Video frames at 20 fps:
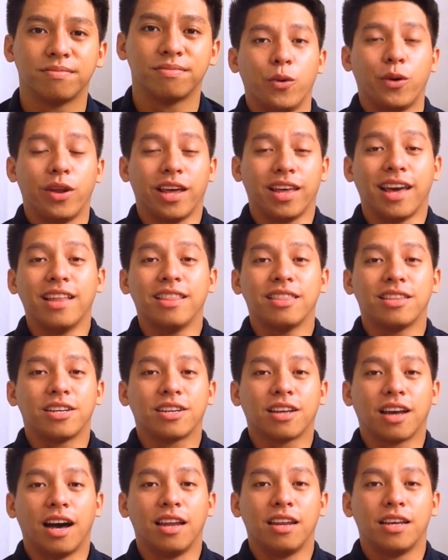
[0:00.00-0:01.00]
When I
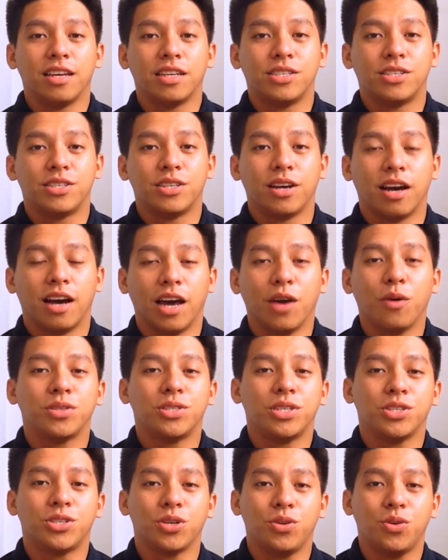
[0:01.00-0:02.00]
entered college, I
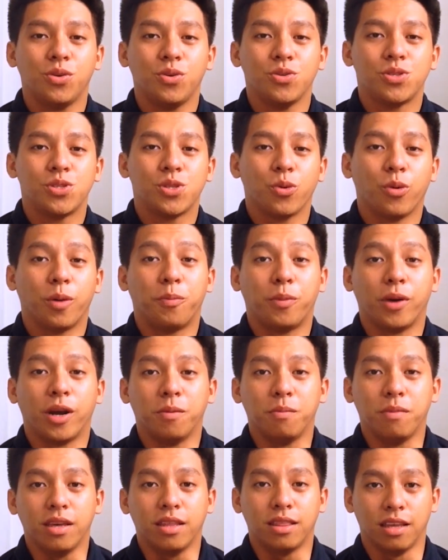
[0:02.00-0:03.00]
was introduced to a
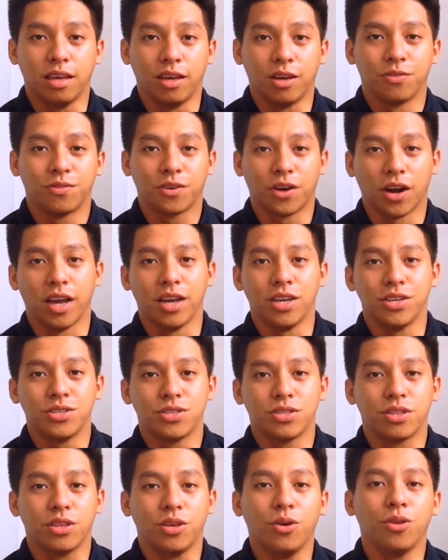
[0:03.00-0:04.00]
prayer meeting of
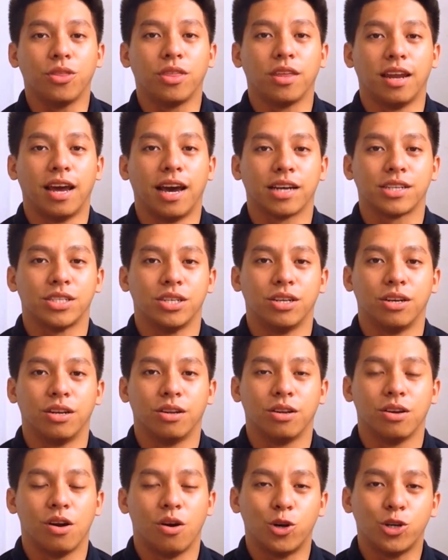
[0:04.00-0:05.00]
Christ Youth in Action,
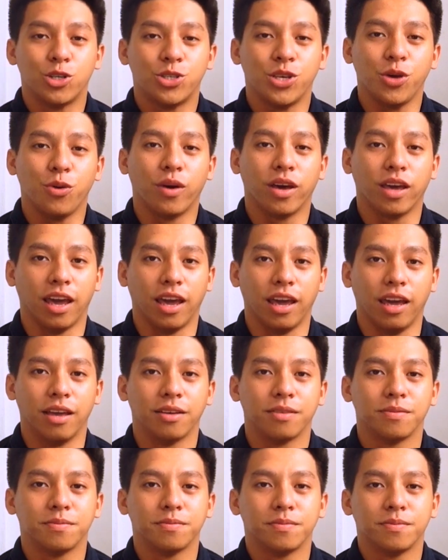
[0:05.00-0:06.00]
or CYA.
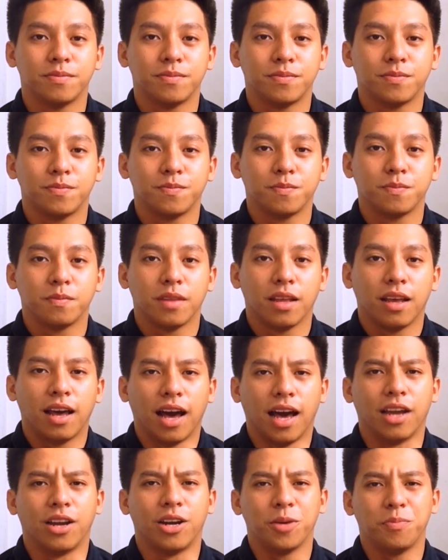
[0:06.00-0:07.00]

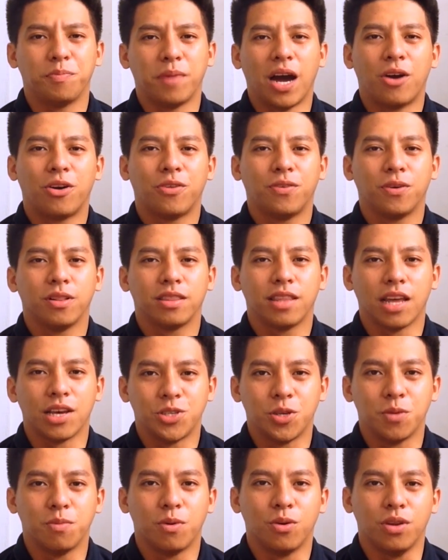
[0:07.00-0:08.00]
I heard powerful
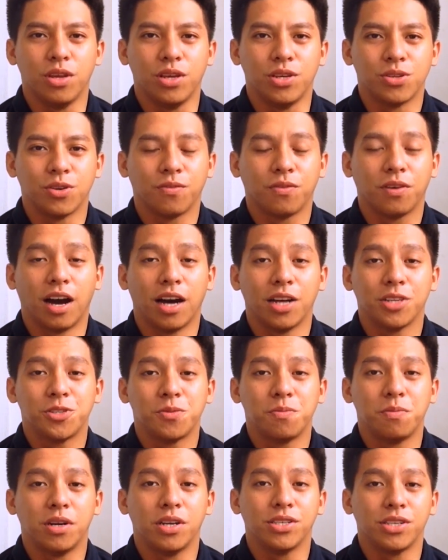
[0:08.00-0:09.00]
testimonies of
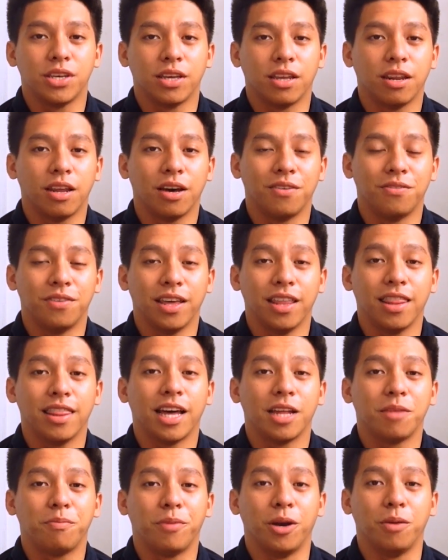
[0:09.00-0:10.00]
God's mercy and love in
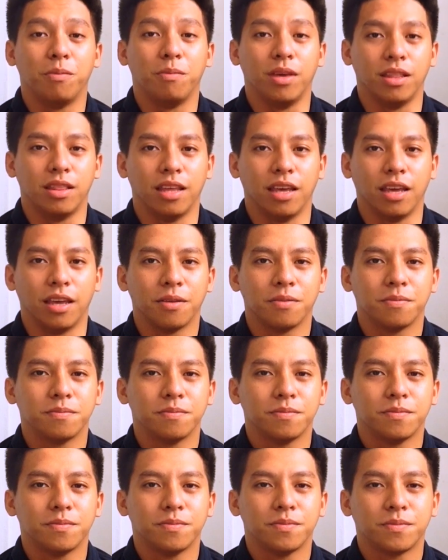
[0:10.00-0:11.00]
that prayer meeting.
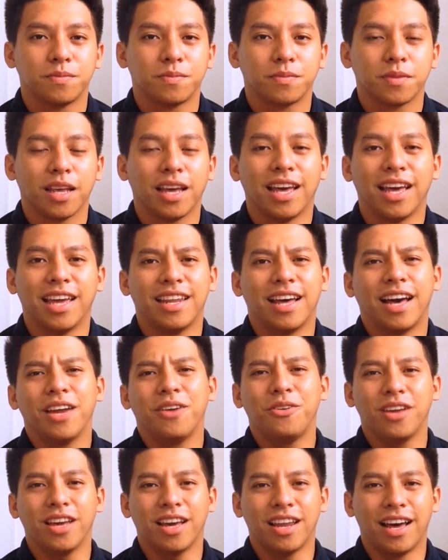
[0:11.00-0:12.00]
And I
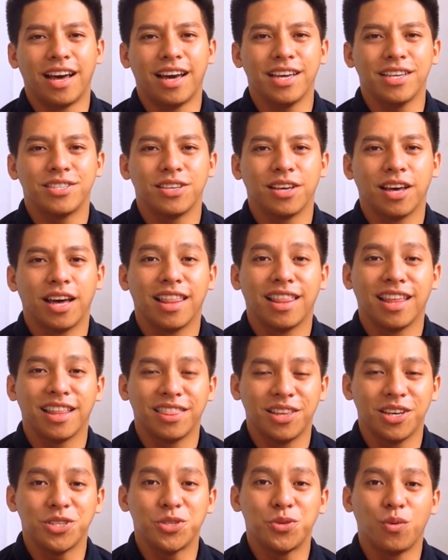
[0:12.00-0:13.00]
realized that
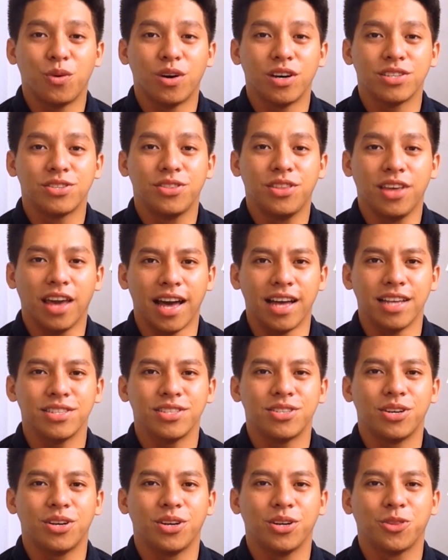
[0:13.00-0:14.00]
this was the
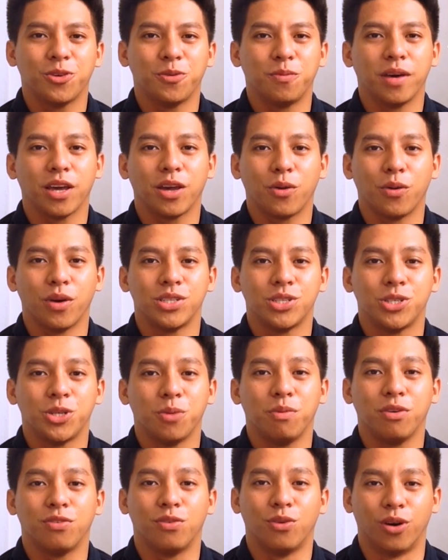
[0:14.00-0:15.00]
answer to my
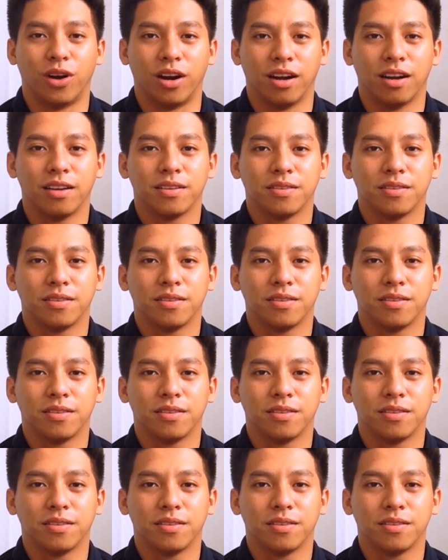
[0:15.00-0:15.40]
question before.